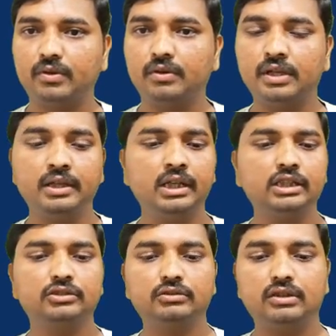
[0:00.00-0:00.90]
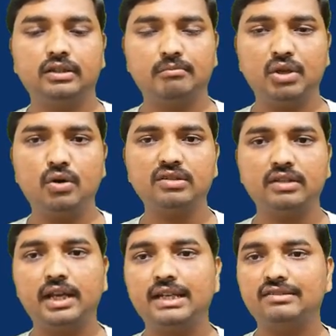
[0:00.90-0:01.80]
Okay, so because
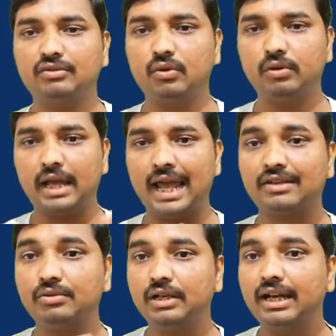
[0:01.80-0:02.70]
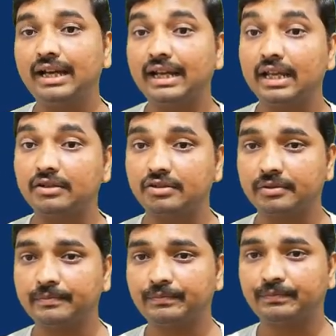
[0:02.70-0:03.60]
it is not actually arranged,
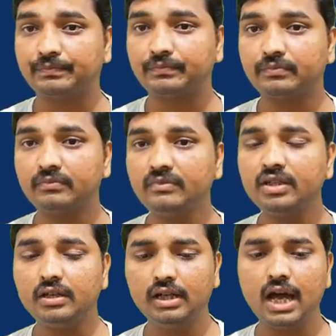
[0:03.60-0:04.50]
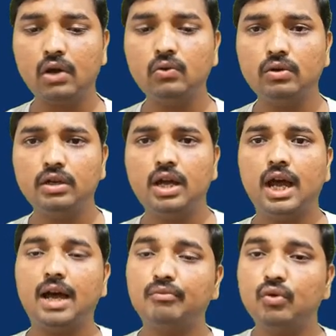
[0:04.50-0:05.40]
now
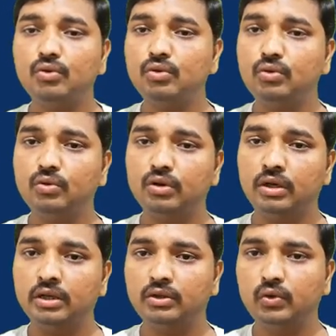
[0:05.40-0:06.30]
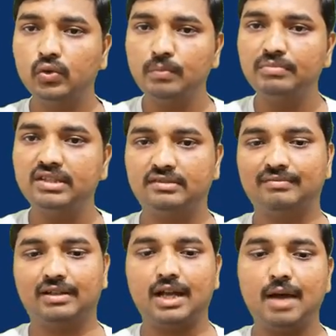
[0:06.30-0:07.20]
I'm going to group this
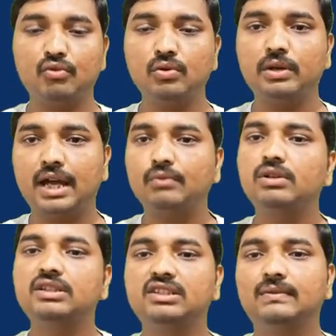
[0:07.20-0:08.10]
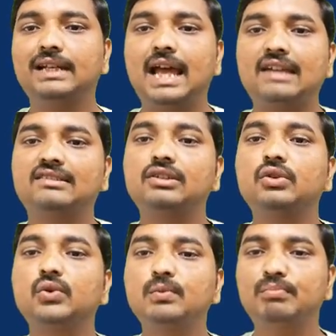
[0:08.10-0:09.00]
one, I'm going to convert this one as a
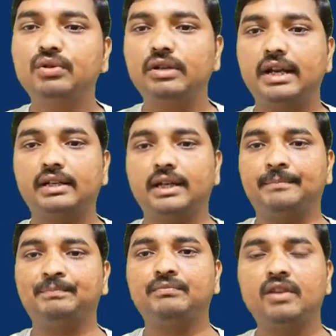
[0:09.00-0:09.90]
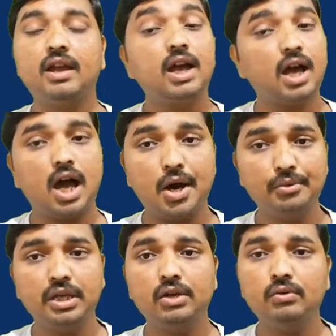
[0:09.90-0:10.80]
grouped data. How
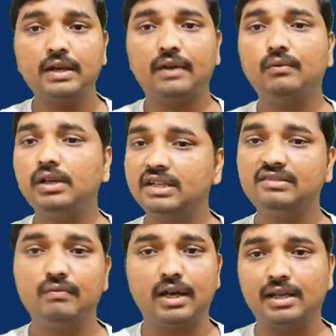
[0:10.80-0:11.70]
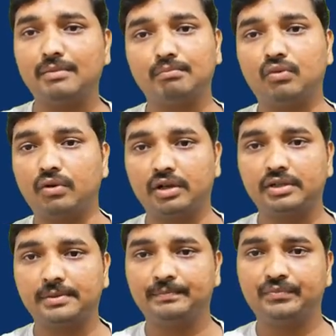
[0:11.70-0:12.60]
can you convert is very
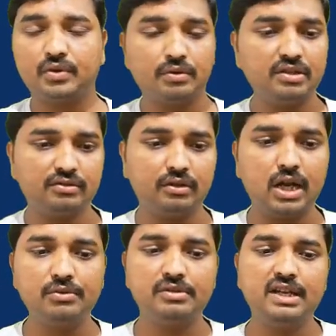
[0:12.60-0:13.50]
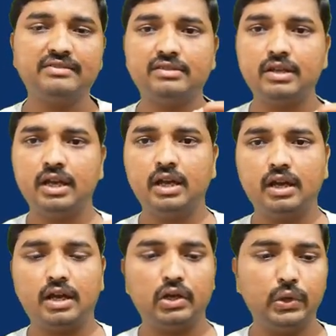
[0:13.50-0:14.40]
important. Okay, so now just
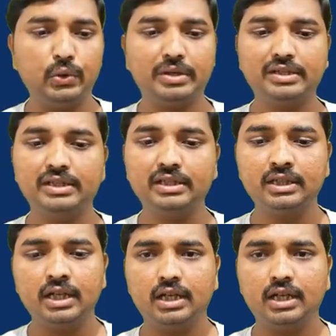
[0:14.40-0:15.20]
look at the